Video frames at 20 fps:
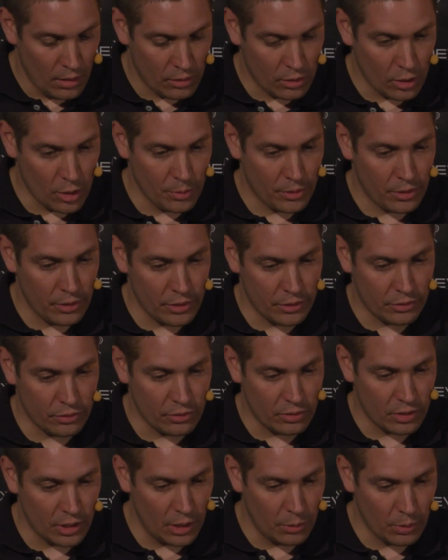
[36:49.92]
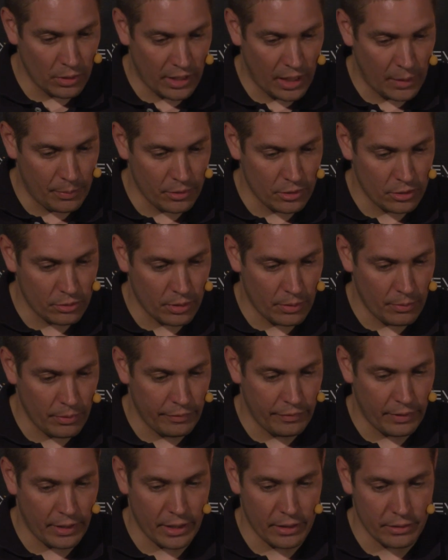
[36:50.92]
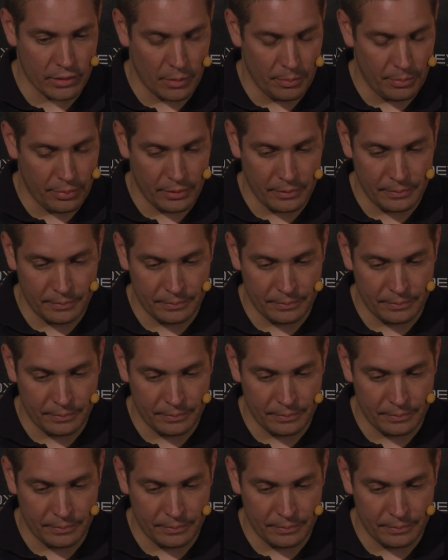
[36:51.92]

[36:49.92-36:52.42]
So I'm curious to see what happens when we fire this up.